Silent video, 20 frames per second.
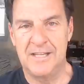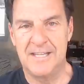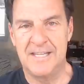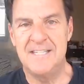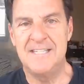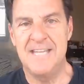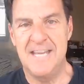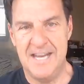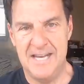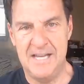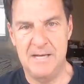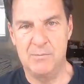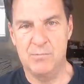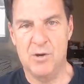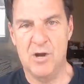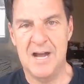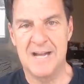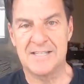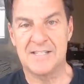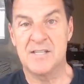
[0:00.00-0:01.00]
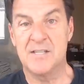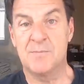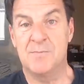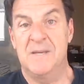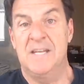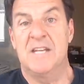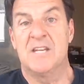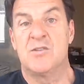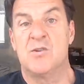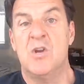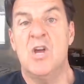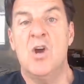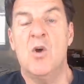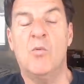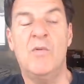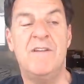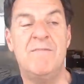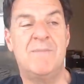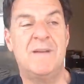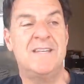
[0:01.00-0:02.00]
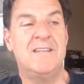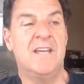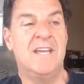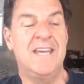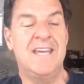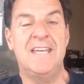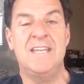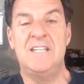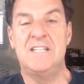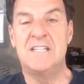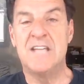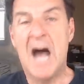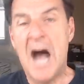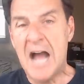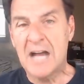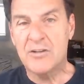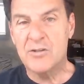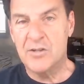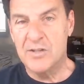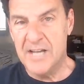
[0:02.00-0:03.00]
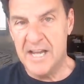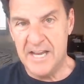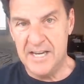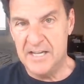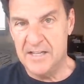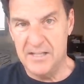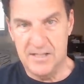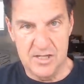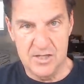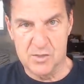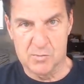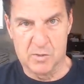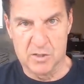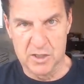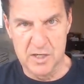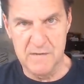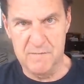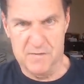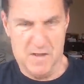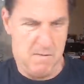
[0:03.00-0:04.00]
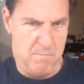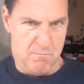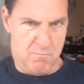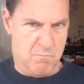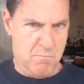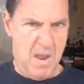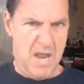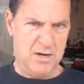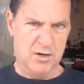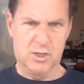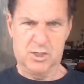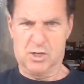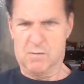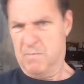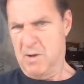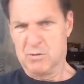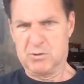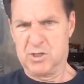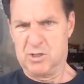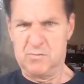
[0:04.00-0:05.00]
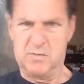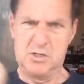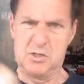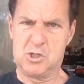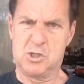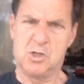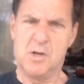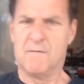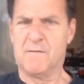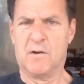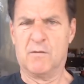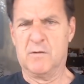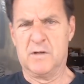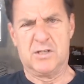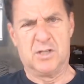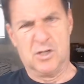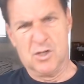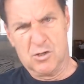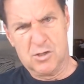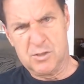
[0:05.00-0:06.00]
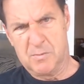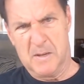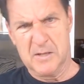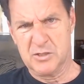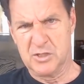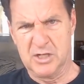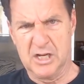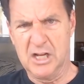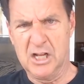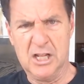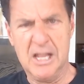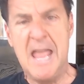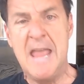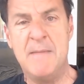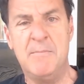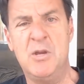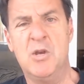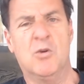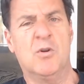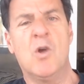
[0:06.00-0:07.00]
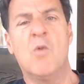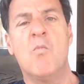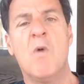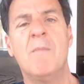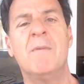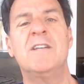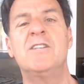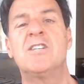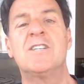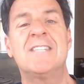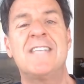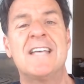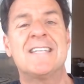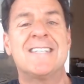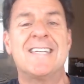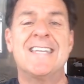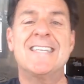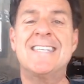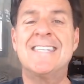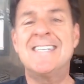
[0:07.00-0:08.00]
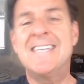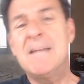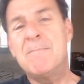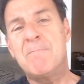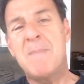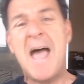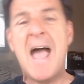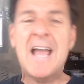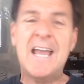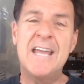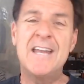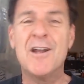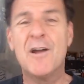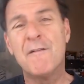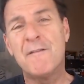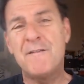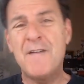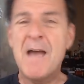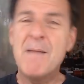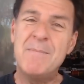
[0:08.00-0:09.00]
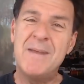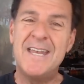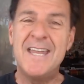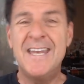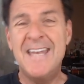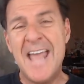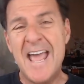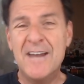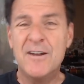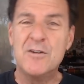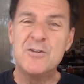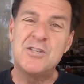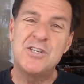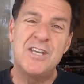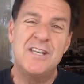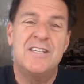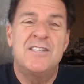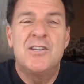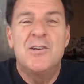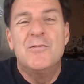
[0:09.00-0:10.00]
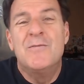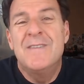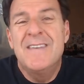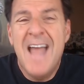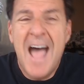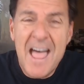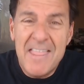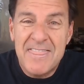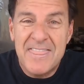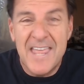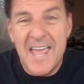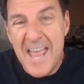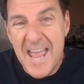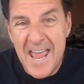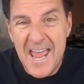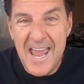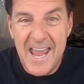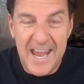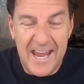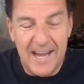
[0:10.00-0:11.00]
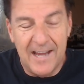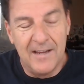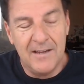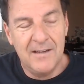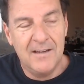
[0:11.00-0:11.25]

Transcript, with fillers: the dating process because we've been indoctrinated in this belief that men are supposed to be chivalrous and they're supposed to claim you, and a woman just has to sit back in her feminine energy and do nothing.